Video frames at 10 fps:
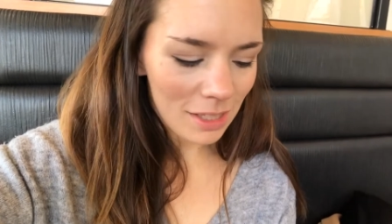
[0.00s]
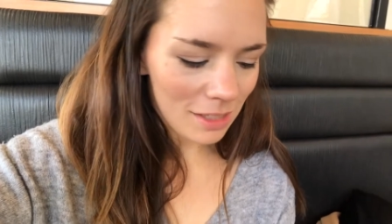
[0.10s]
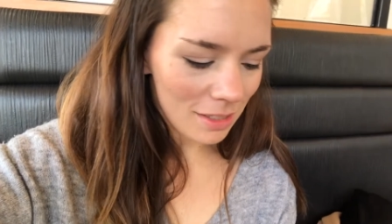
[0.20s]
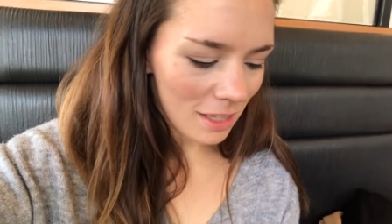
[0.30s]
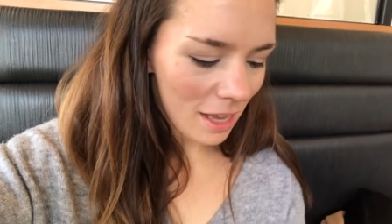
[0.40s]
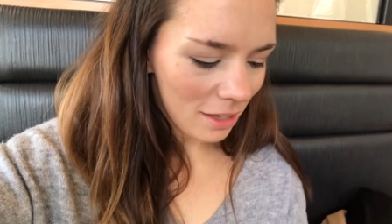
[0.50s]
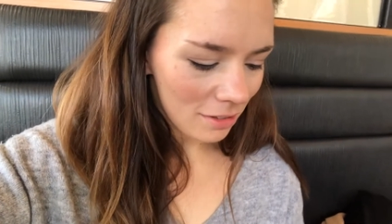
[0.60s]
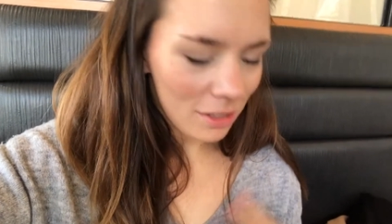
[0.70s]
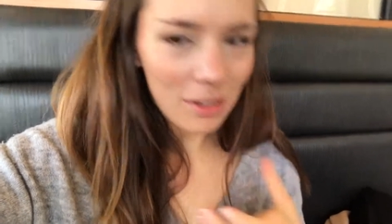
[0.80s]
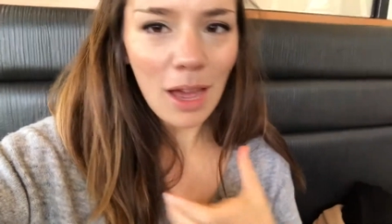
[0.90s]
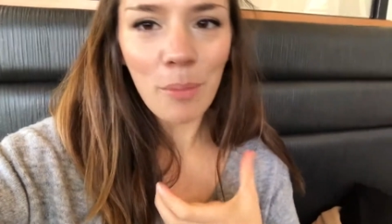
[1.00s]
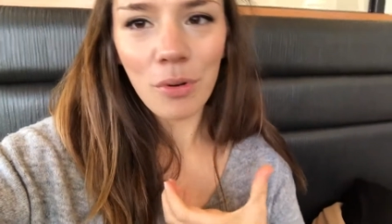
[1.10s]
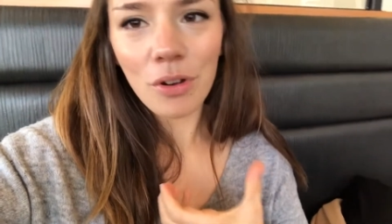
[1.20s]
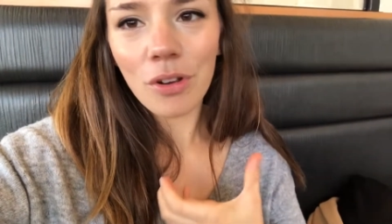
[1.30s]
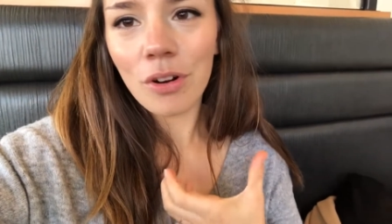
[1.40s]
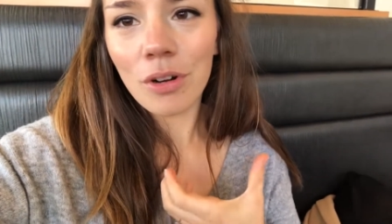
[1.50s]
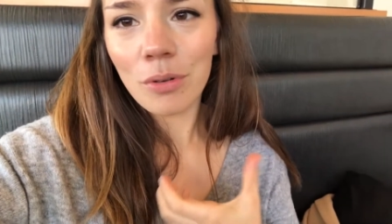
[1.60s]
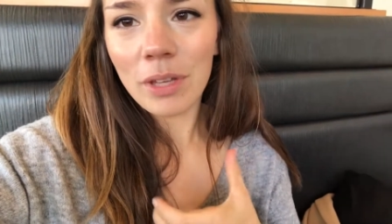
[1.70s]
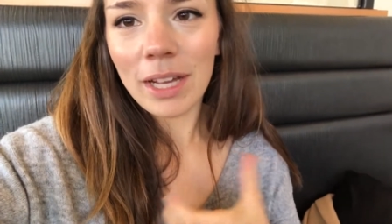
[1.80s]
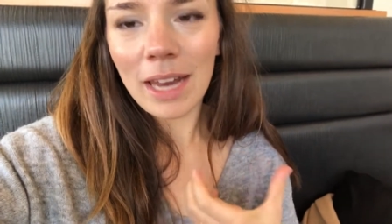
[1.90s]
these like little hamburger
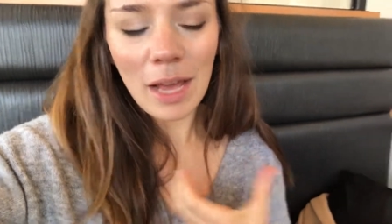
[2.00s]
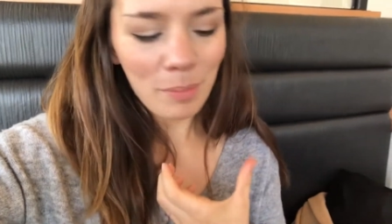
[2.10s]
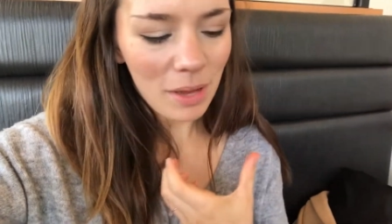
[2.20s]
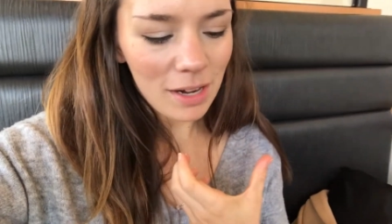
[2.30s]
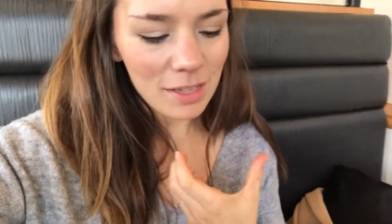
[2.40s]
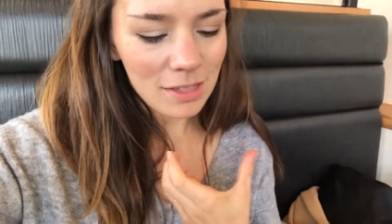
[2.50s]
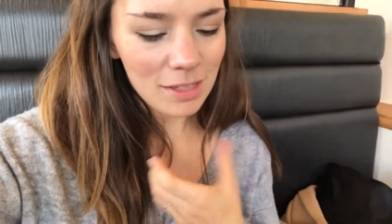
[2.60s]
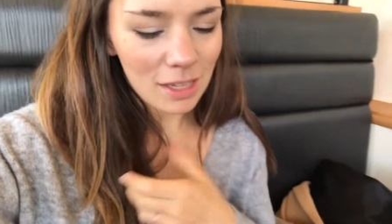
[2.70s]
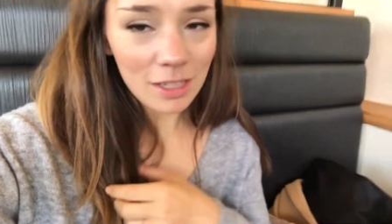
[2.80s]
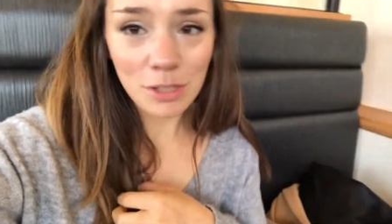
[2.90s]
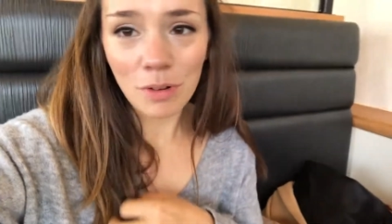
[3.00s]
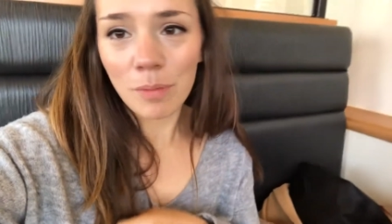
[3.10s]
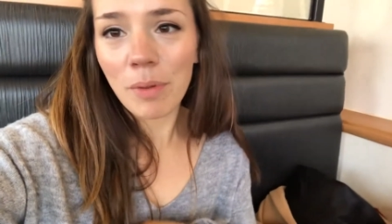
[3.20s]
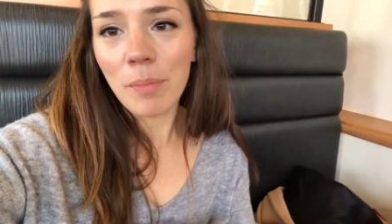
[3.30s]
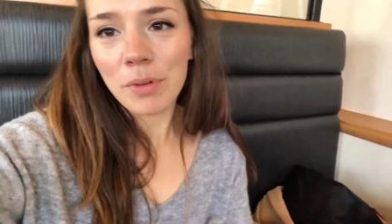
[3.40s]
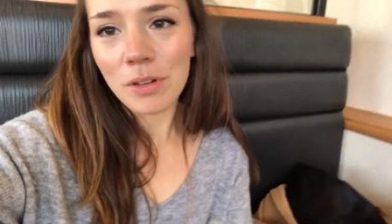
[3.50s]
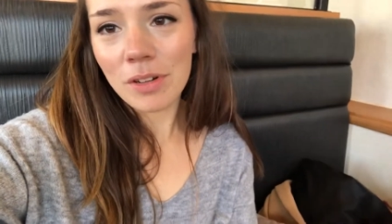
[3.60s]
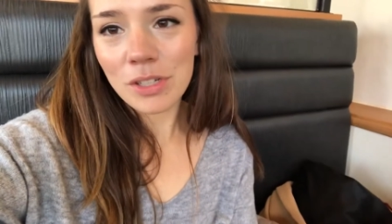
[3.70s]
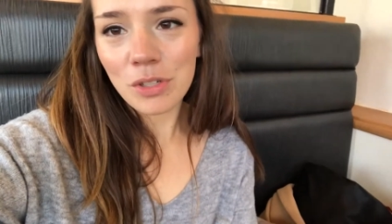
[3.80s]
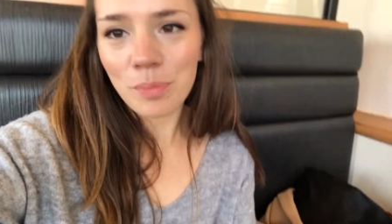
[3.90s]
looking like patties and it's very popular
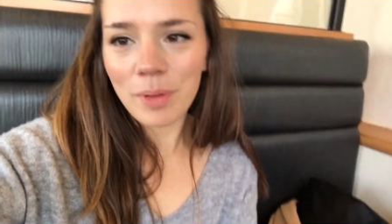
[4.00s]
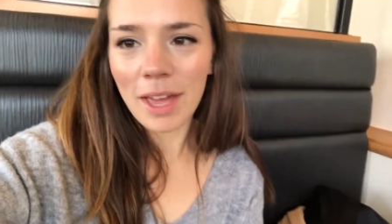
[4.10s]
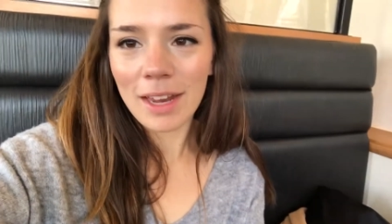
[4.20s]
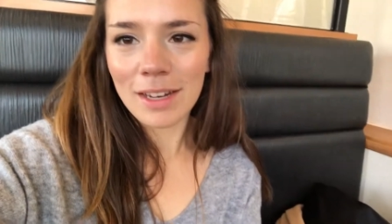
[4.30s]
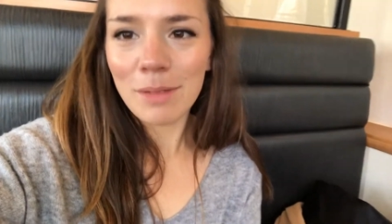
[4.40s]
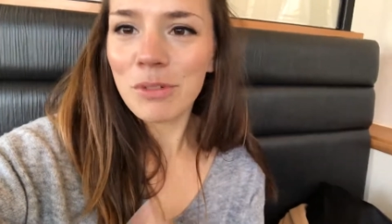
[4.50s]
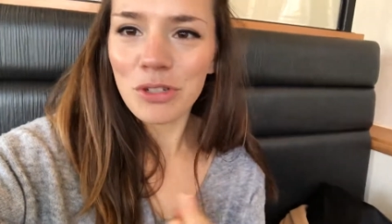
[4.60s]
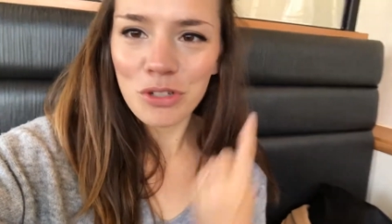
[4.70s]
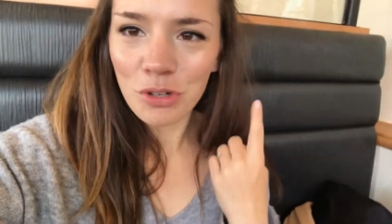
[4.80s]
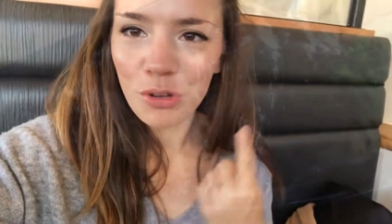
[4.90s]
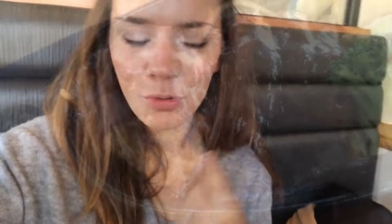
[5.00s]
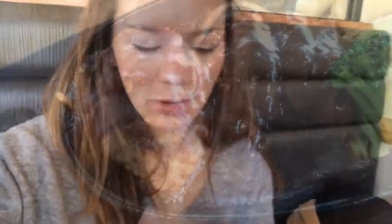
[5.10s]
in Japan let me just show you